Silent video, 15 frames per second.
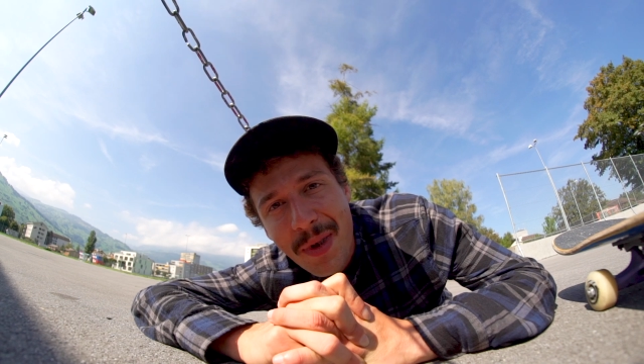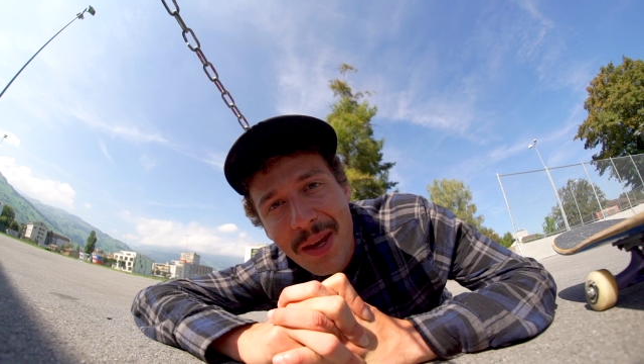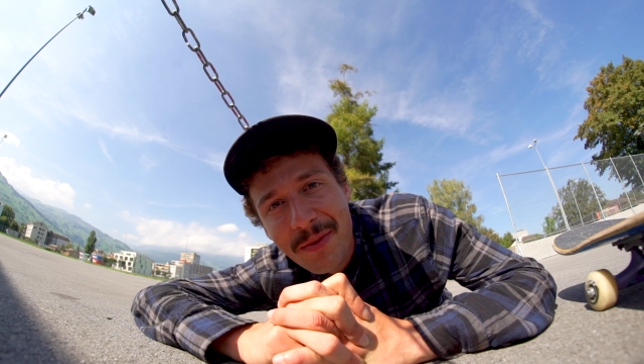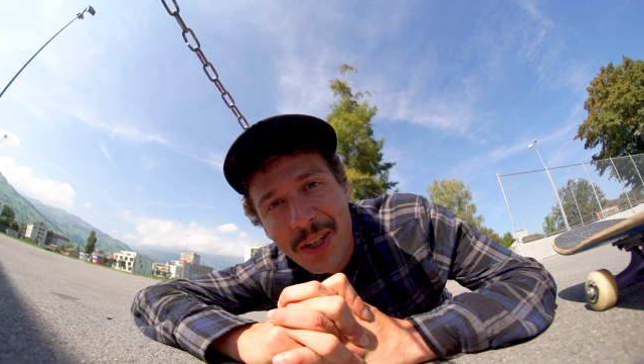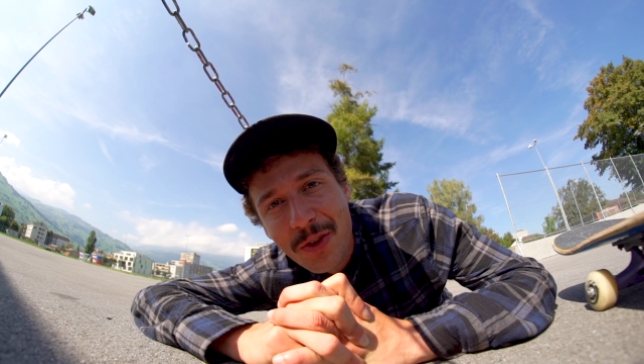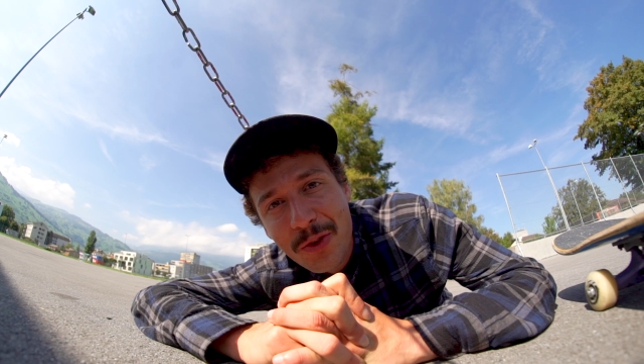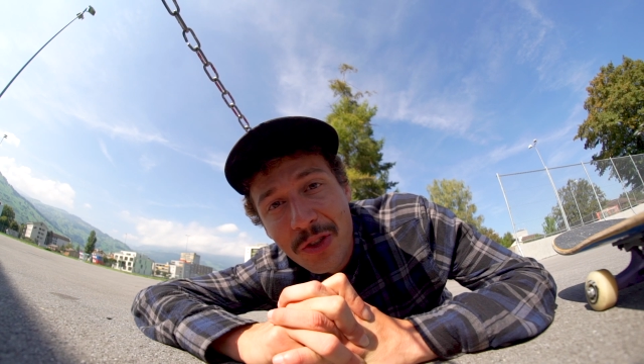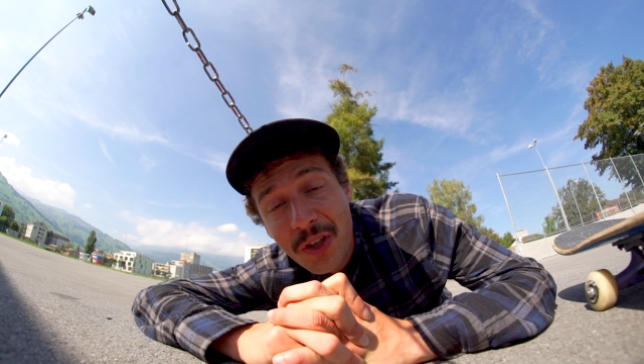
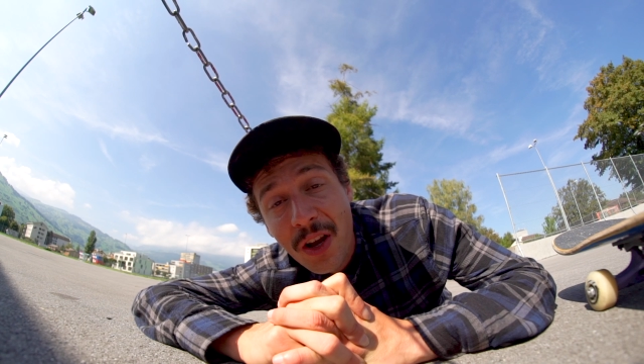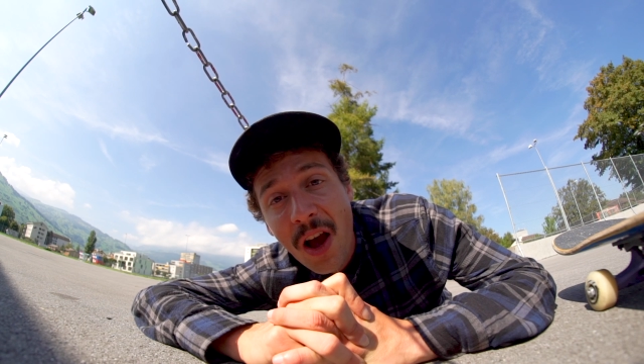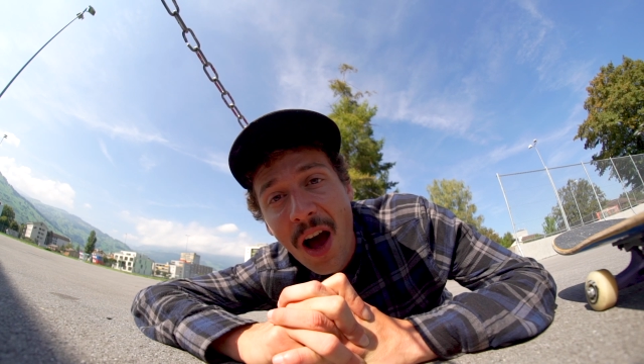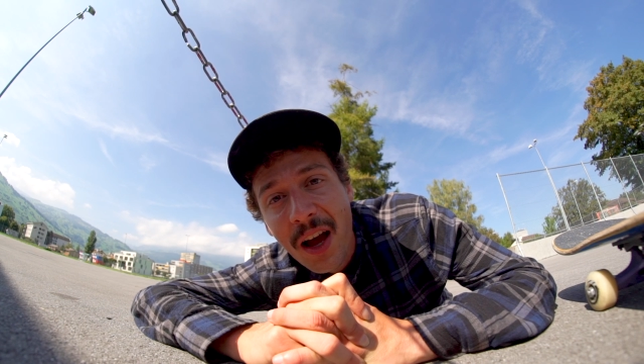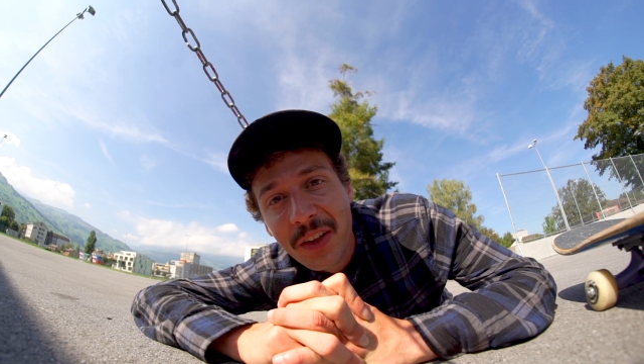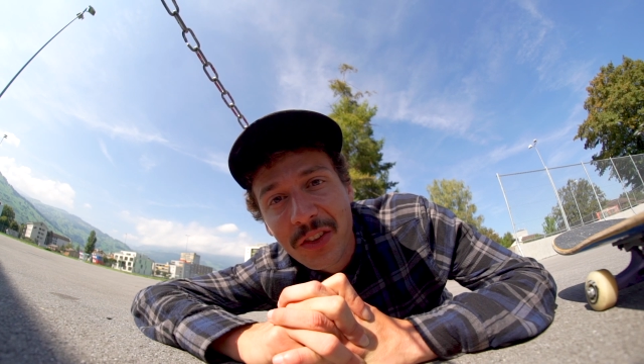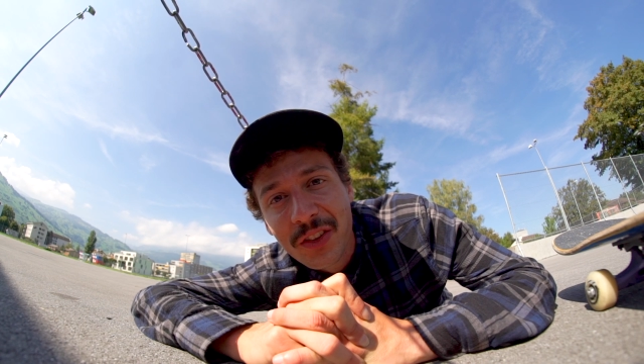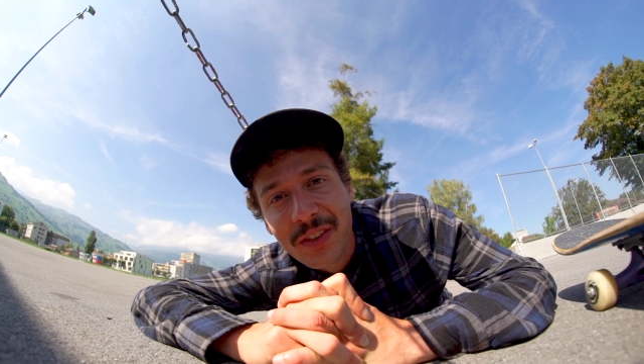Maybe use
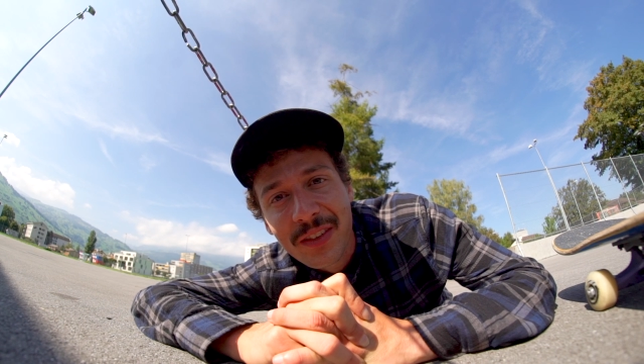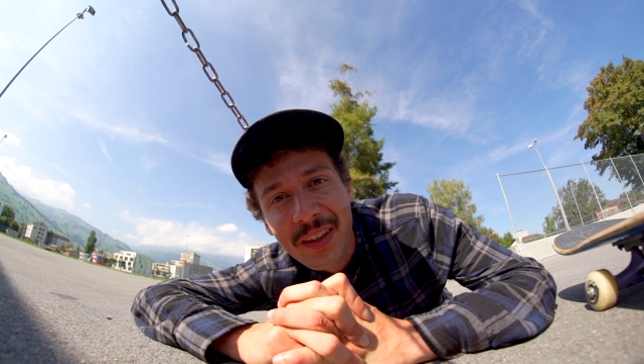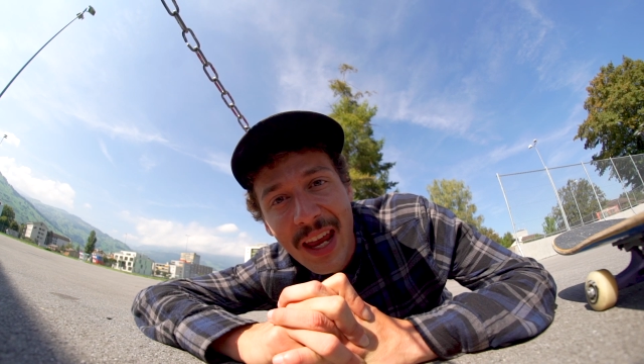caution